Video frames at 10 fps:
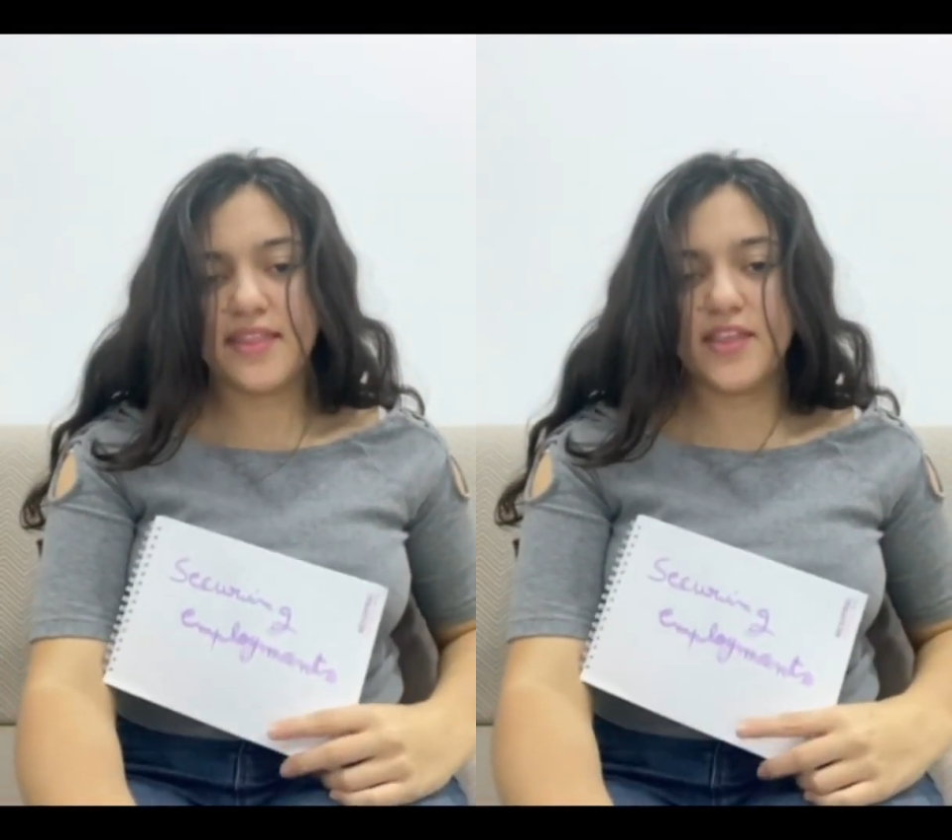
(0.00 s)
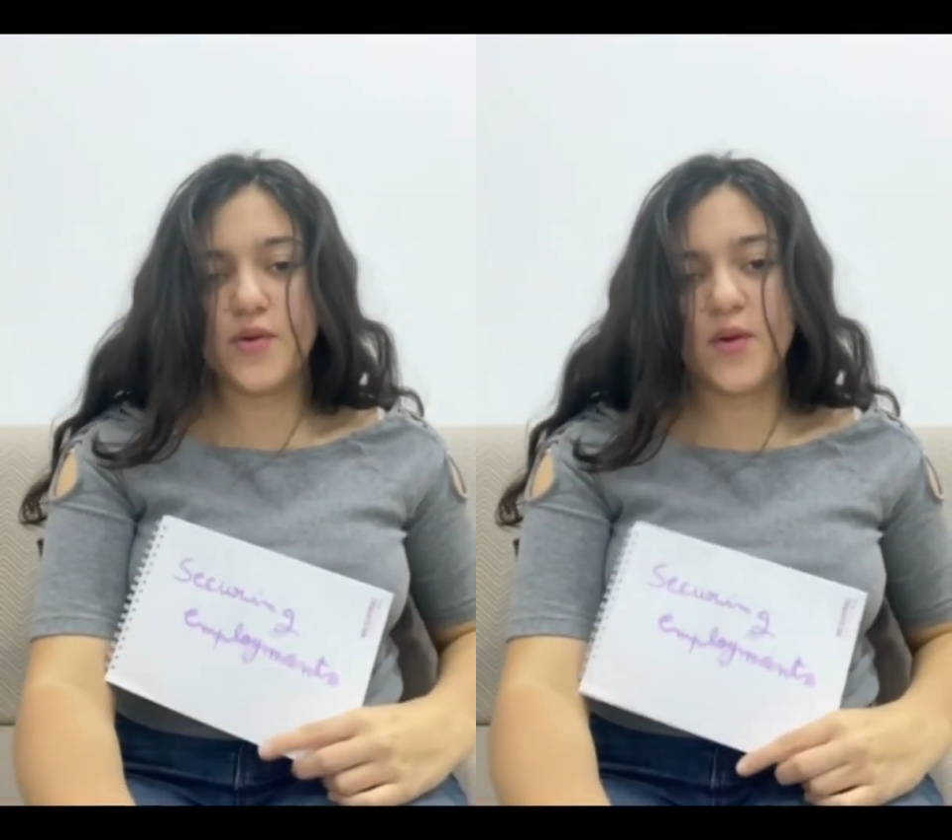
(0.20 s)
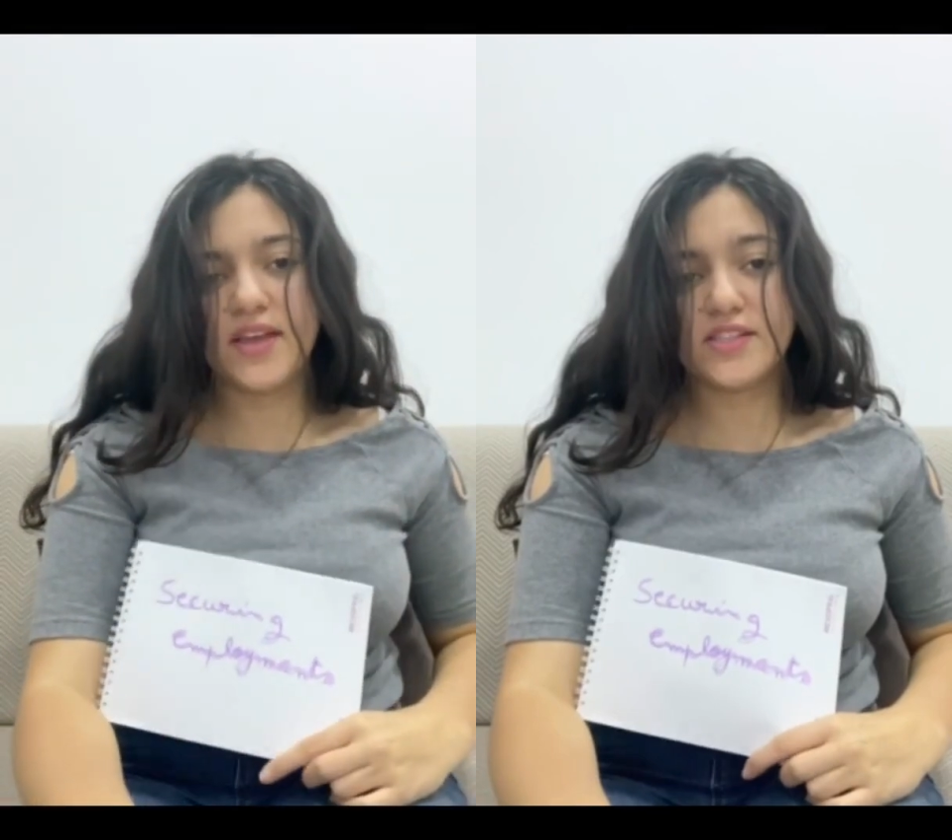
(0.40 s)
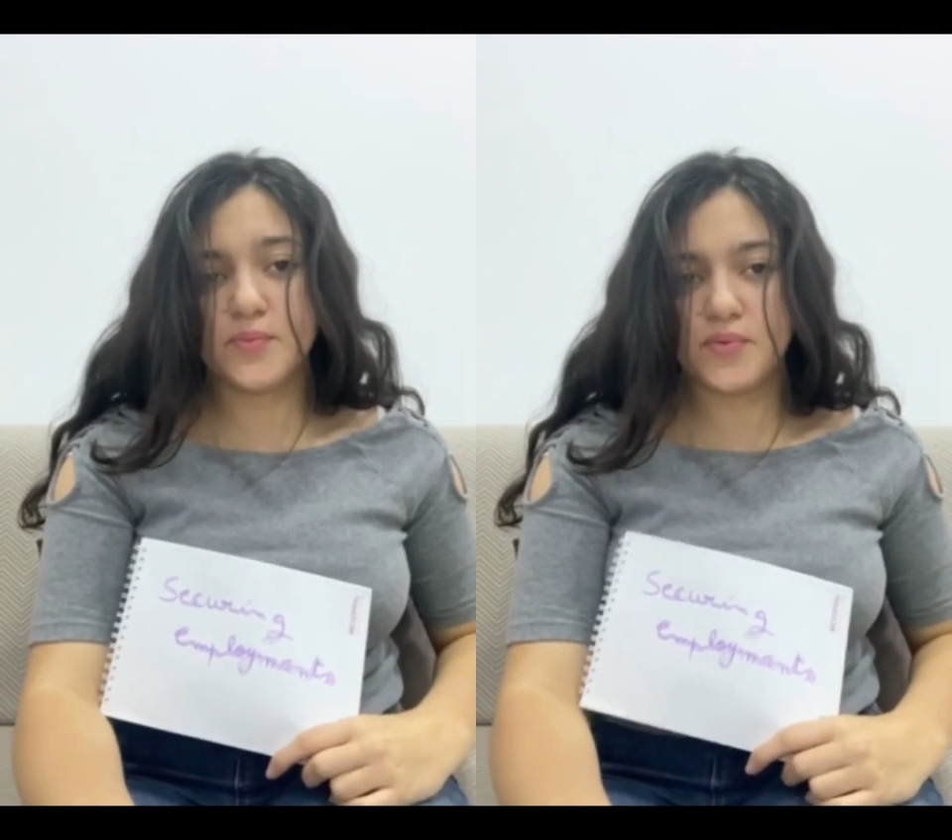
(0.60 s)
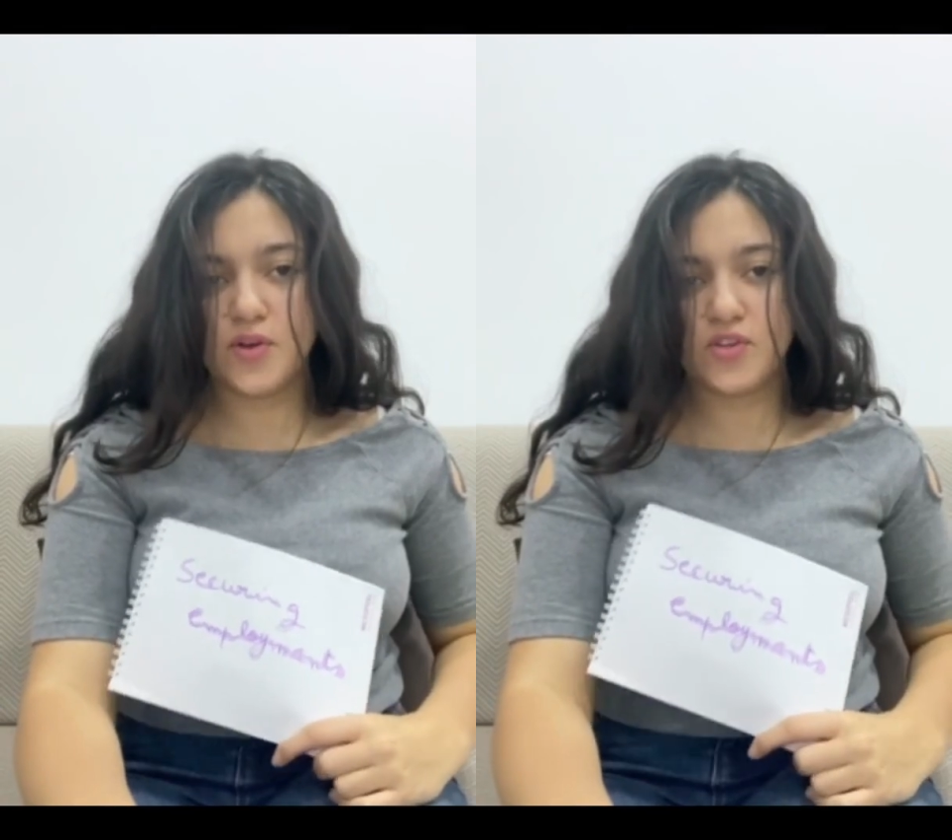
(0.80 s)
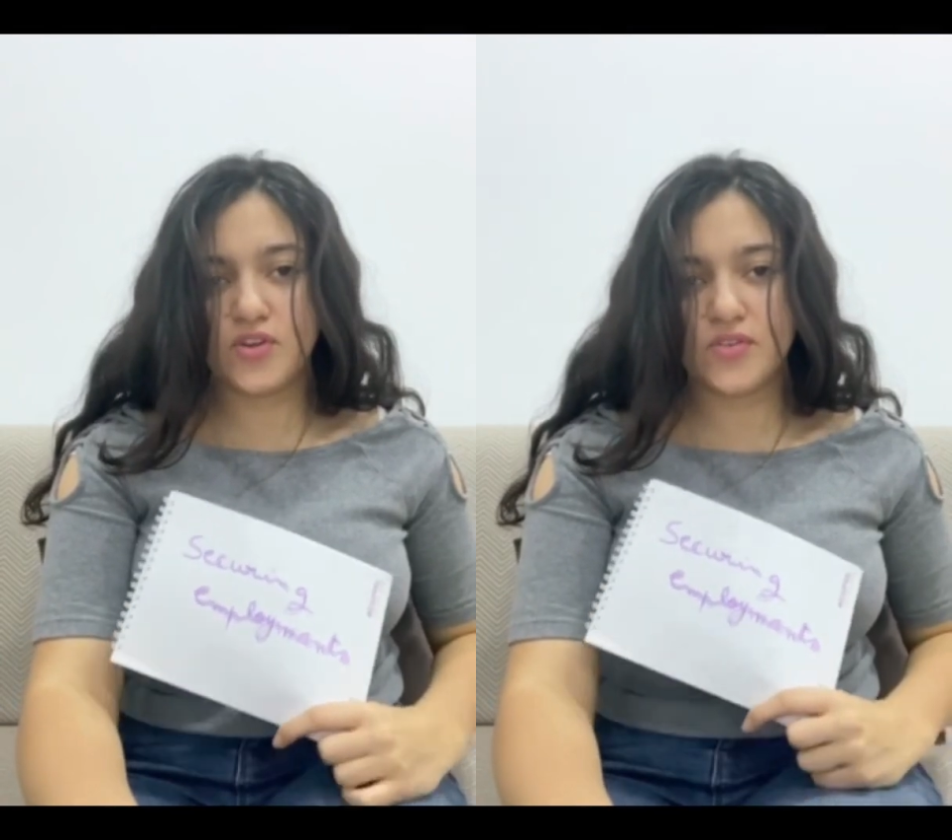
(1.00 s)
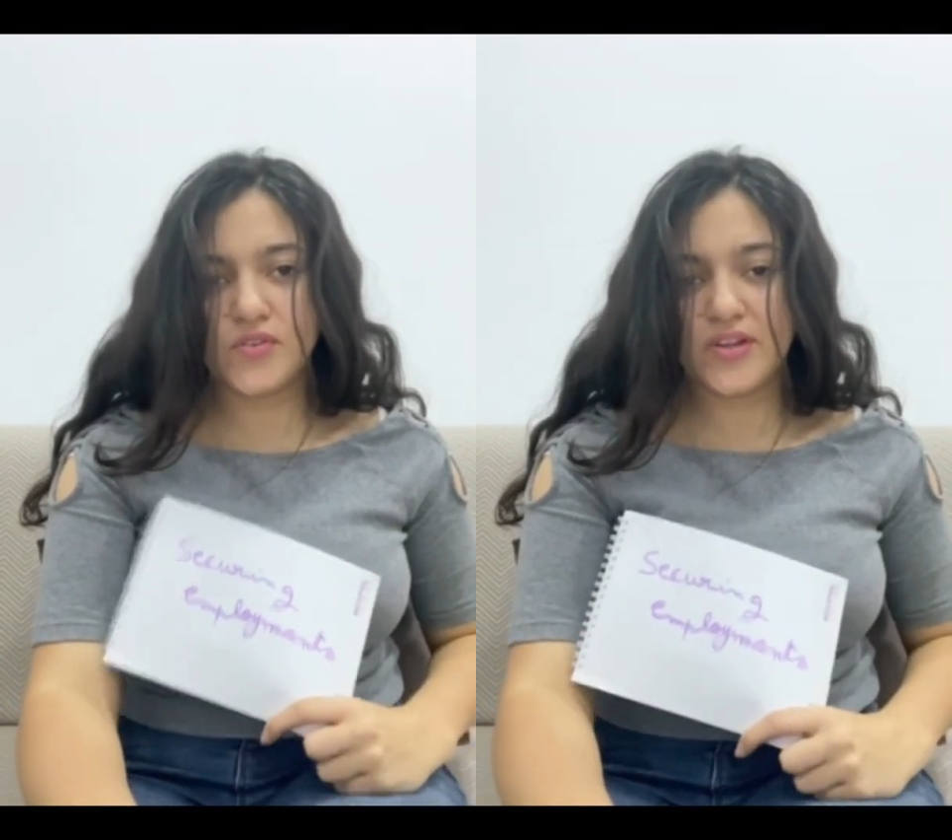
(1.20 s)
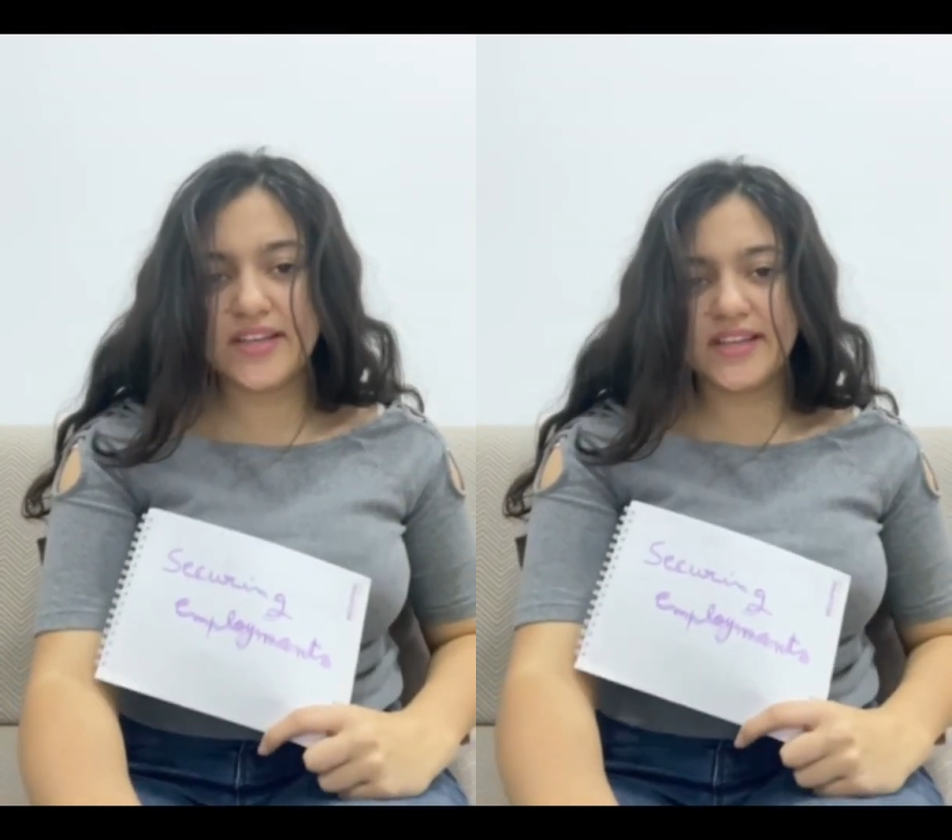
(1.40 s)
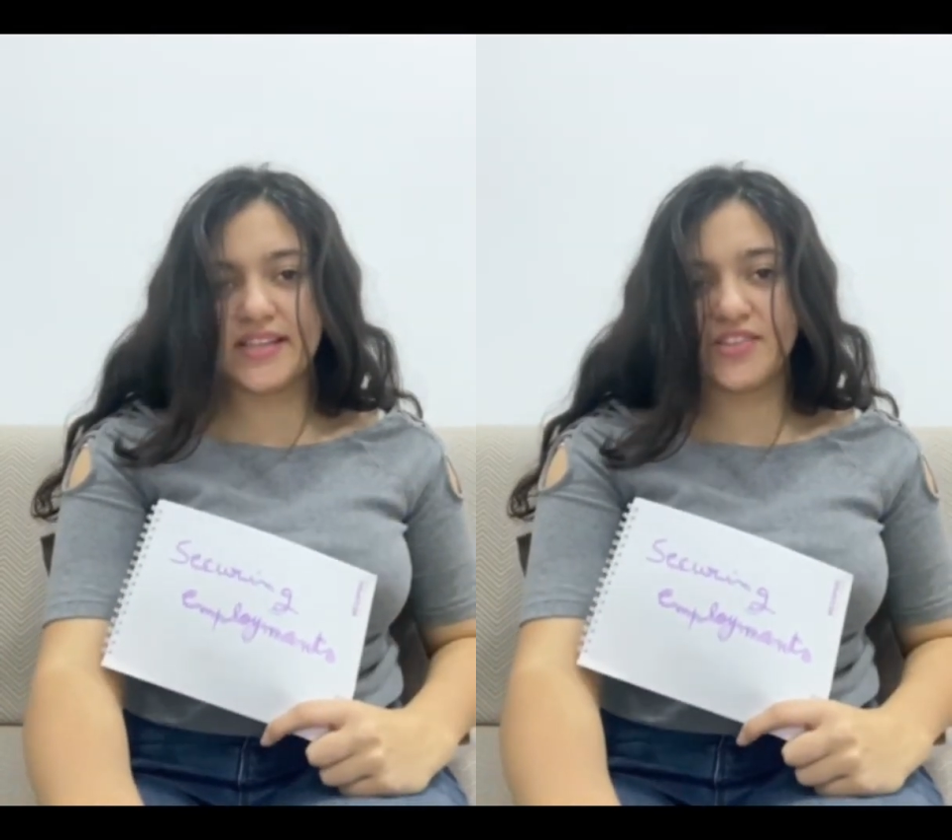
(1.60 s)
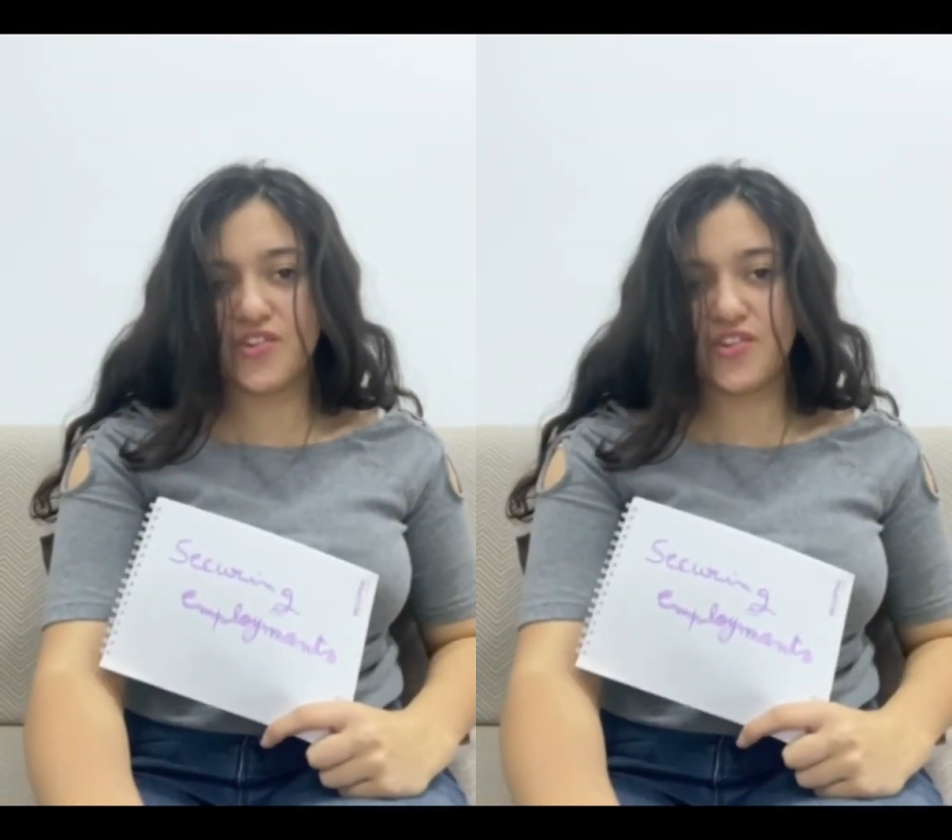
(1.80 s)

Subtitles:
The US approach consolidates